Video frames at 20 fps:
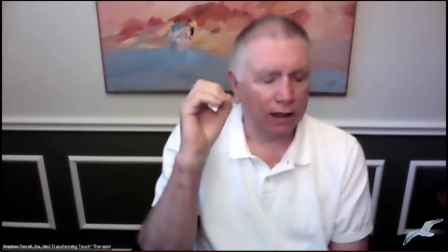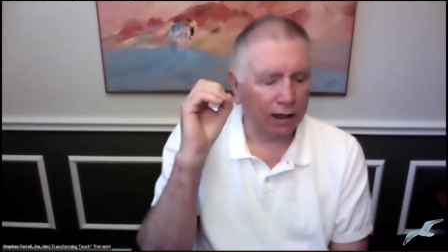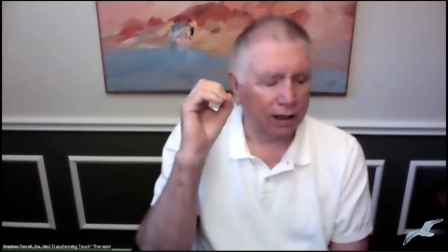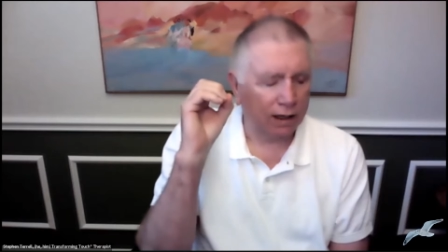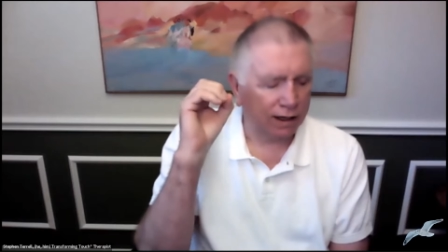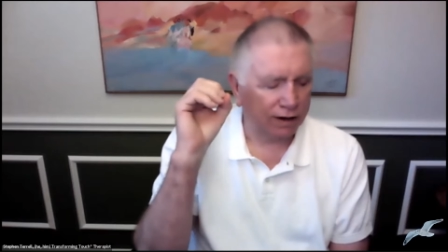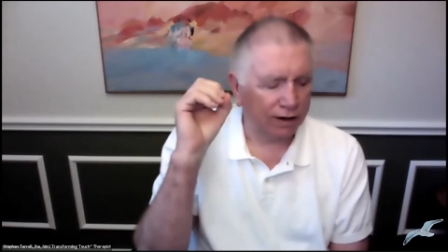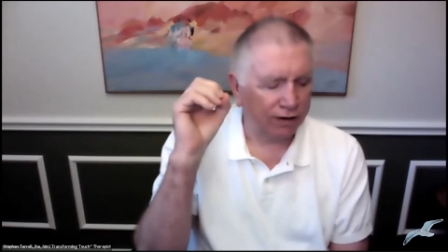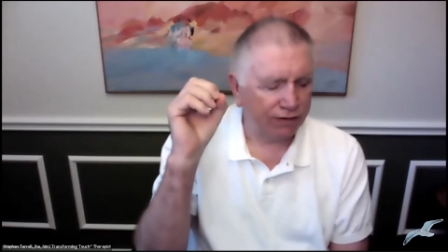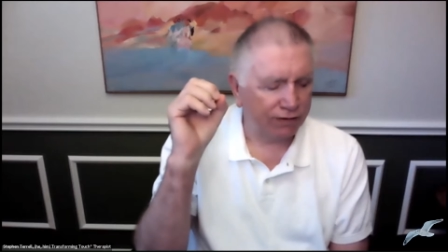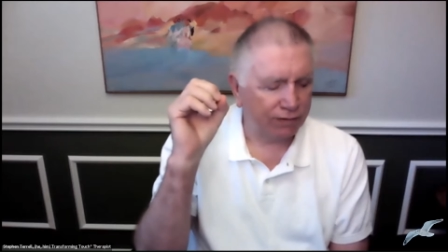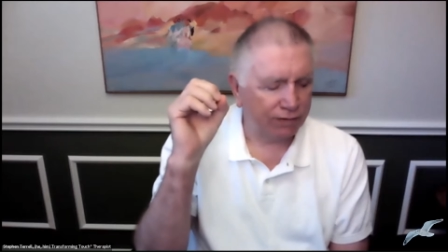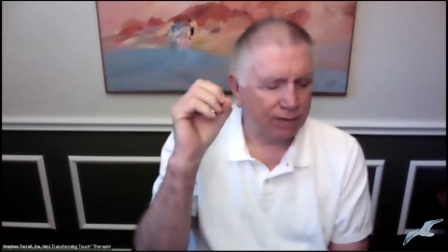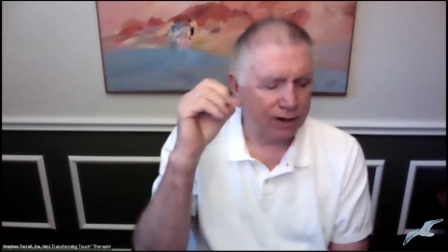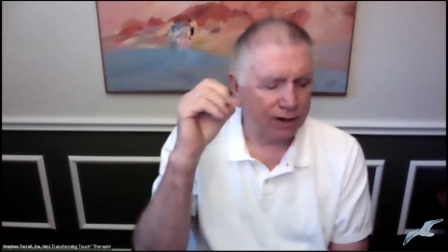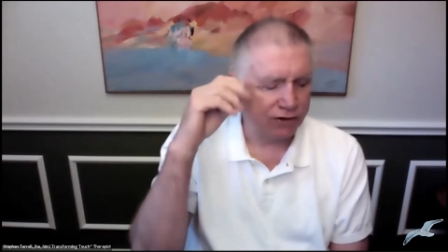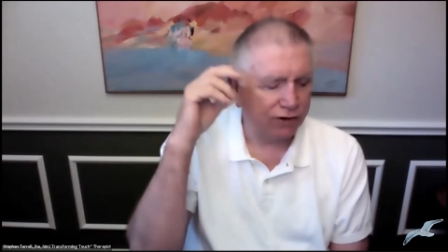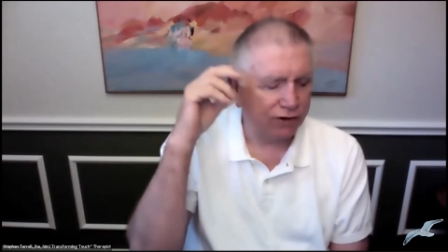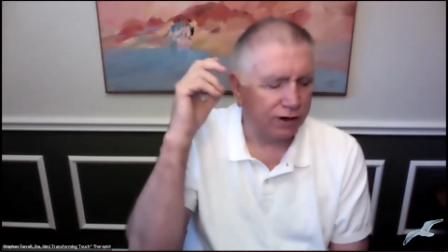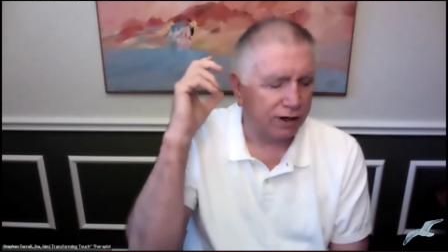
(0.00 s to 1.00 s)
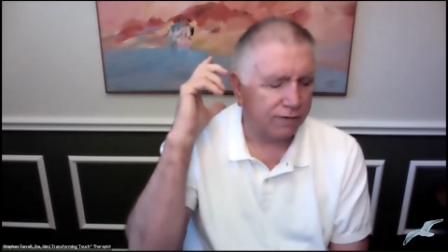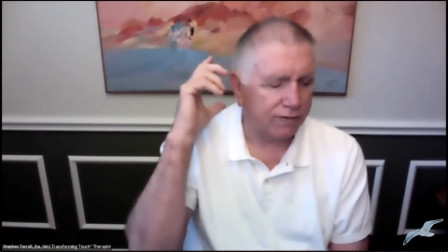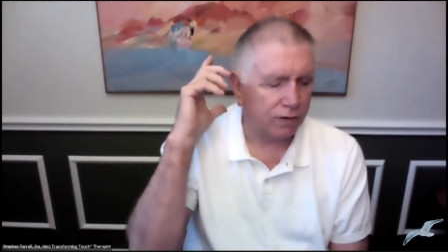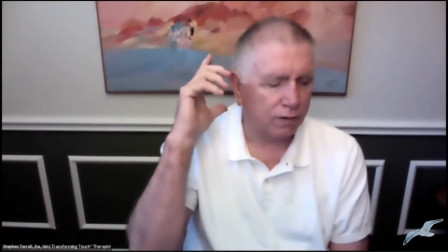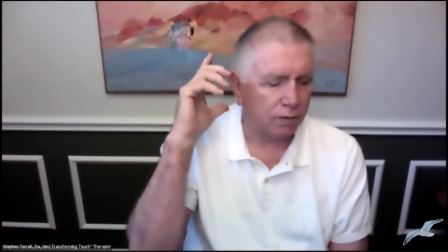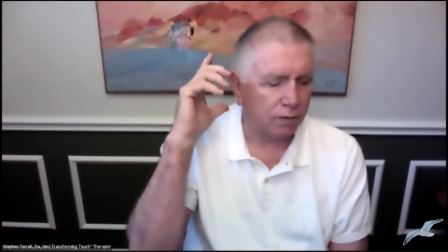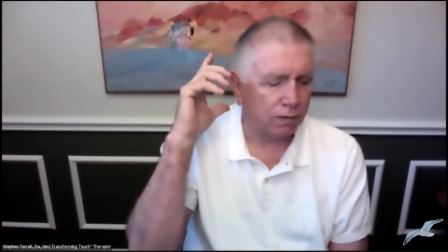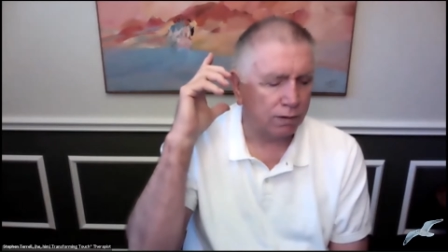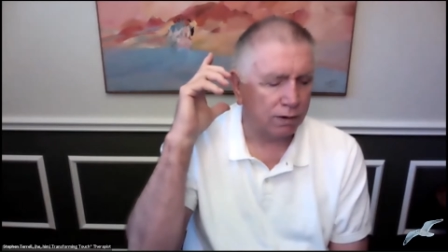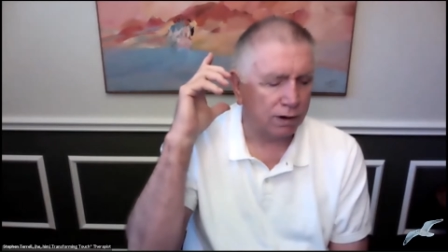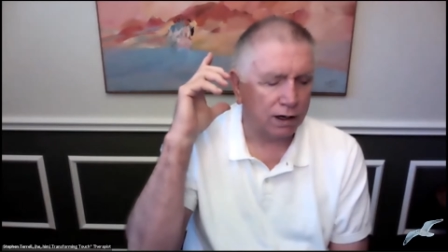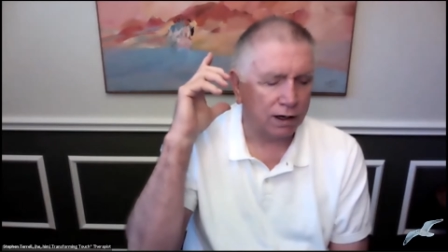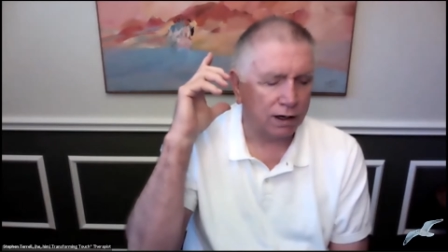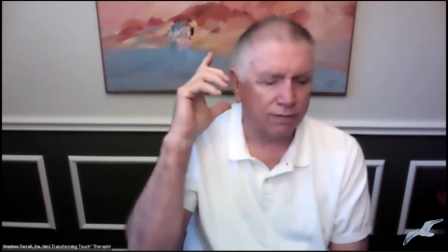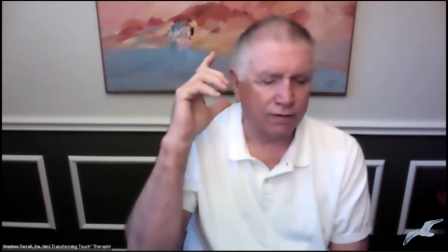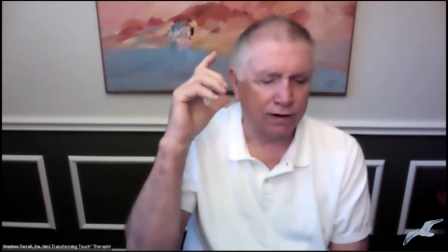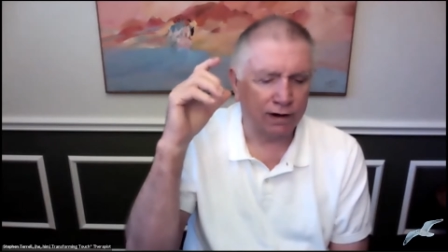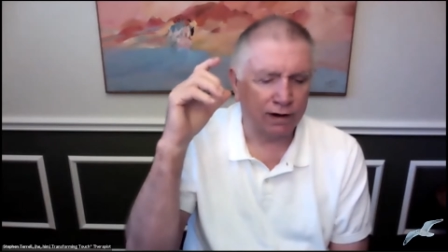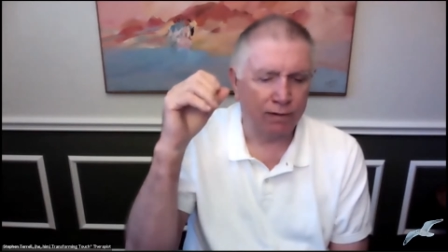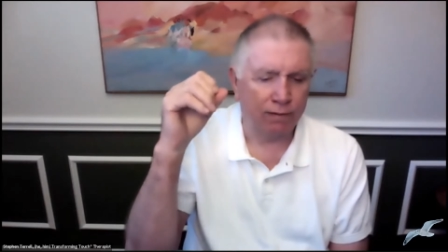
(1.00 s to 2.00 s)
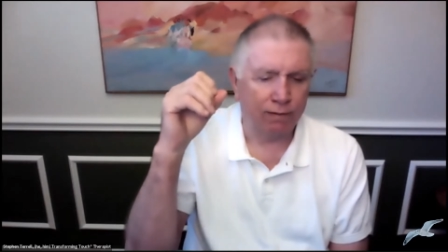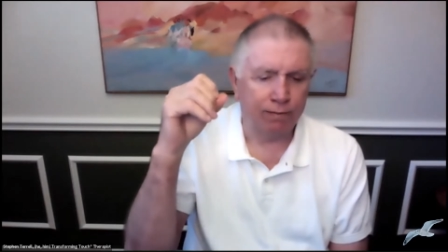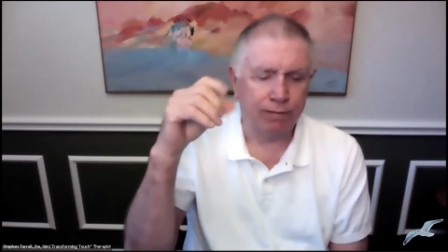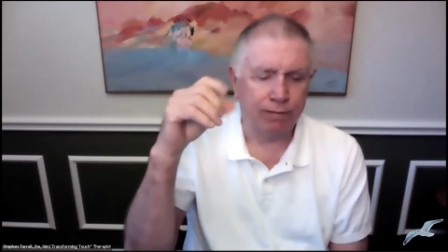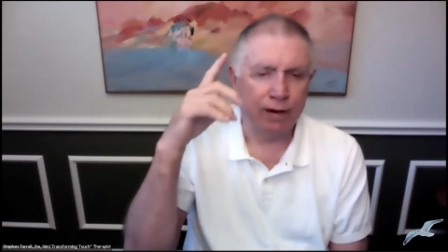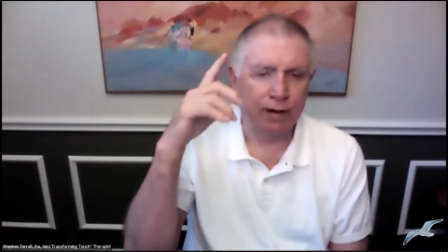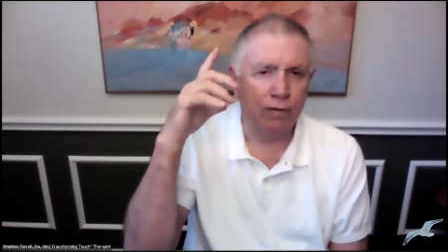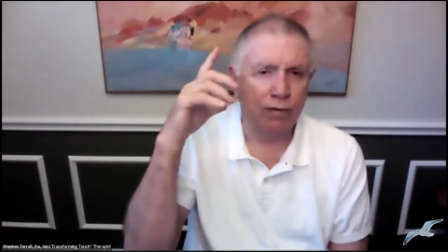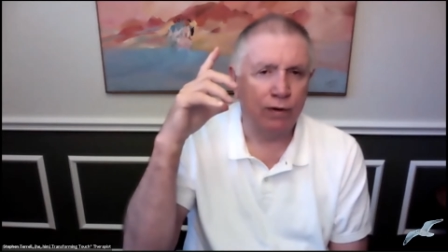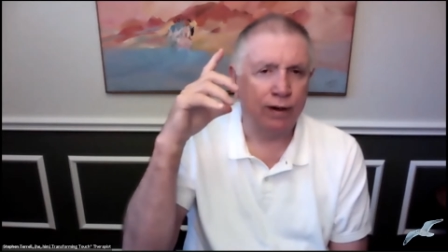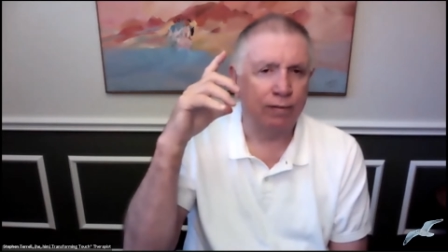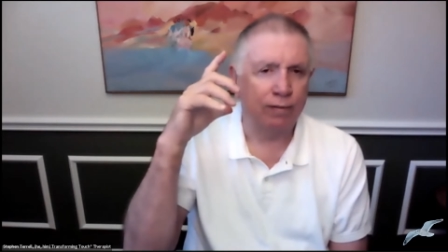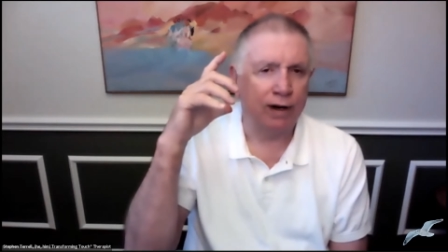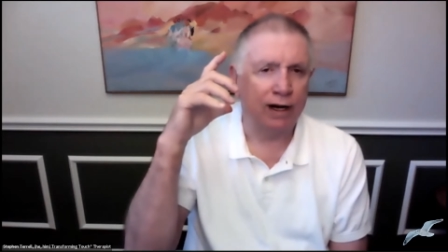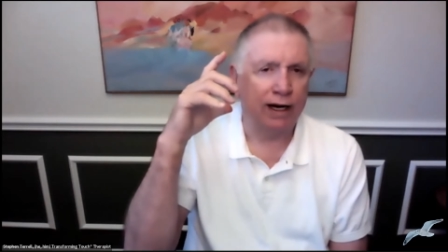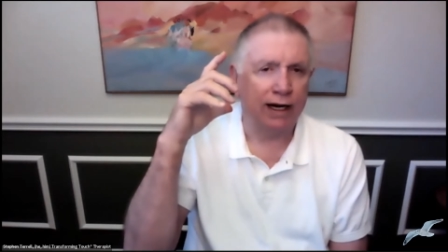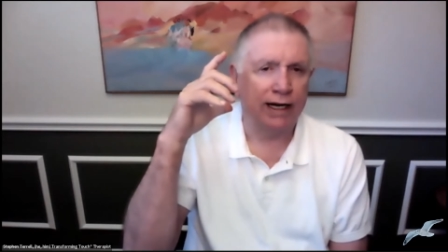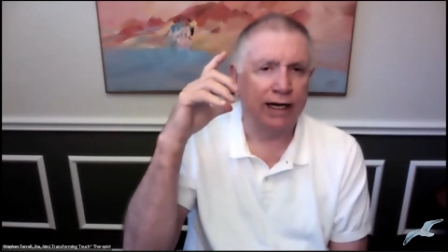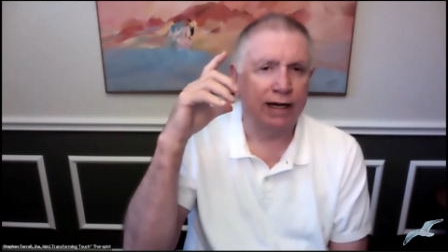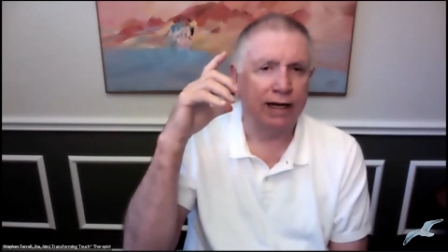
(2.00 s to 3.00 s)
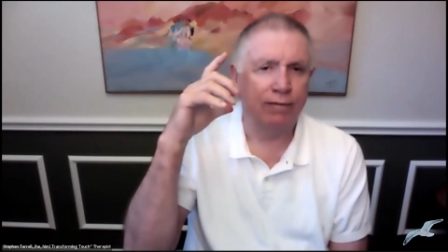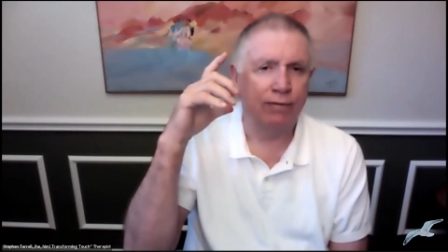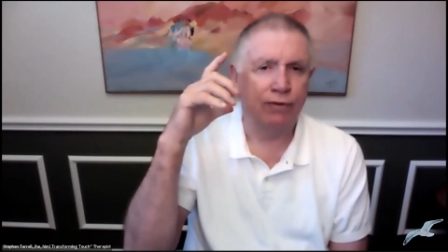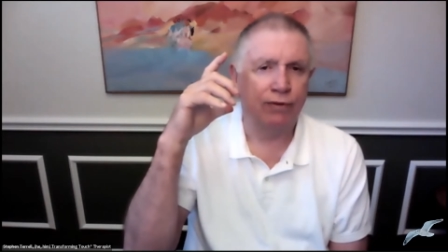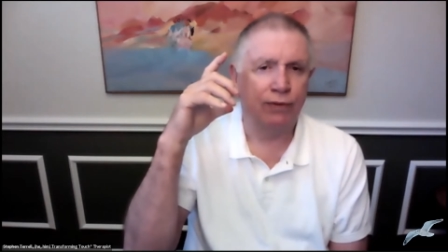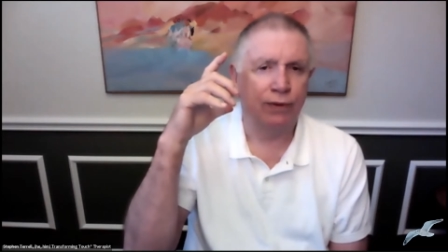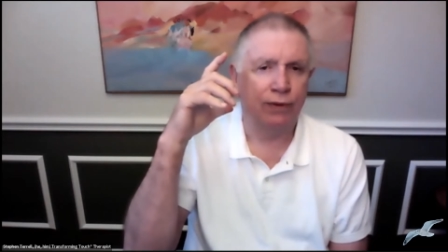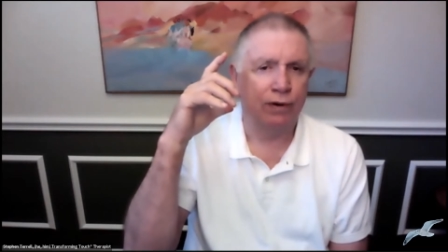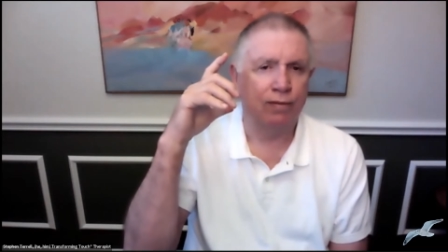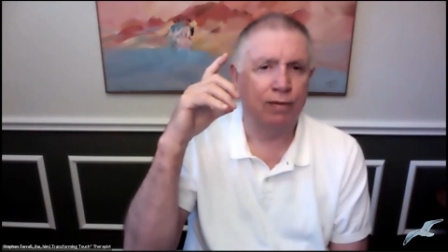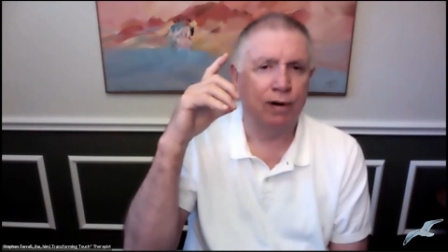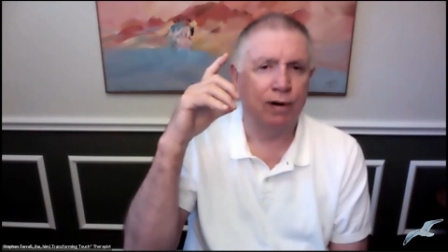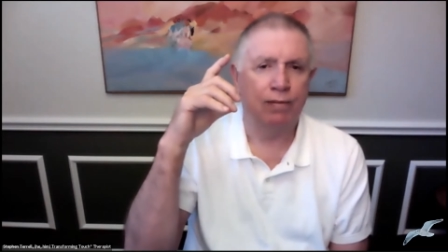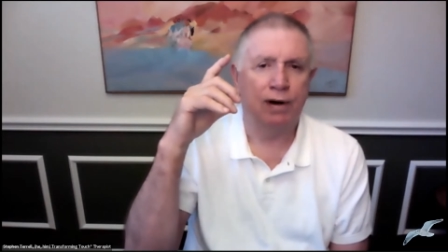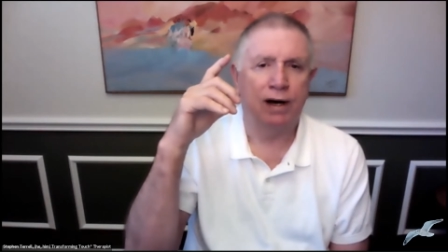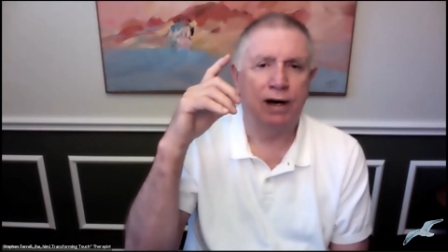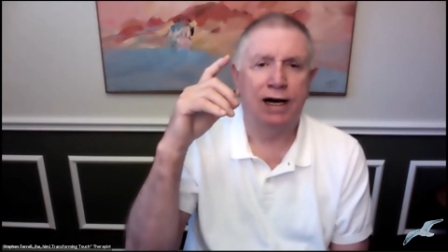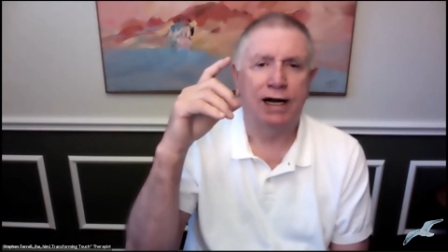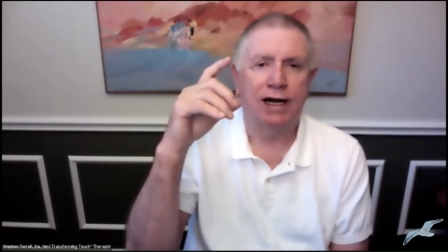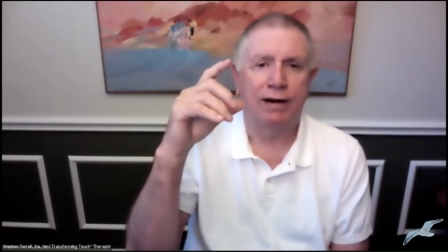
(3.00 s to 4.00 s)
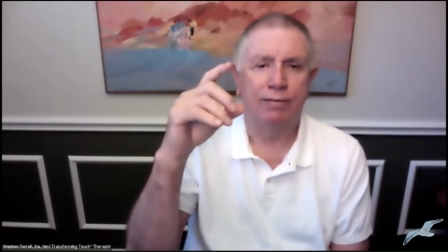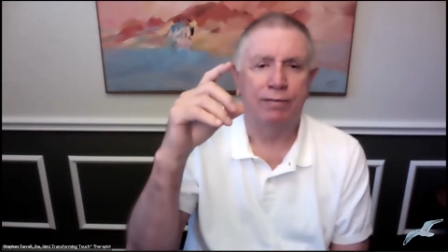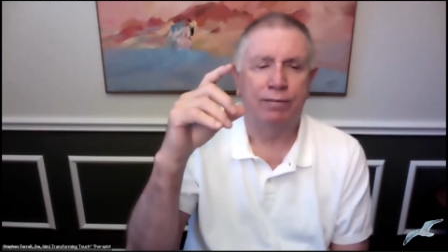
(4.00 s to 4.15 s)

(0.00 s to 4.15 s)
a smidgen of a memory might come through my mind,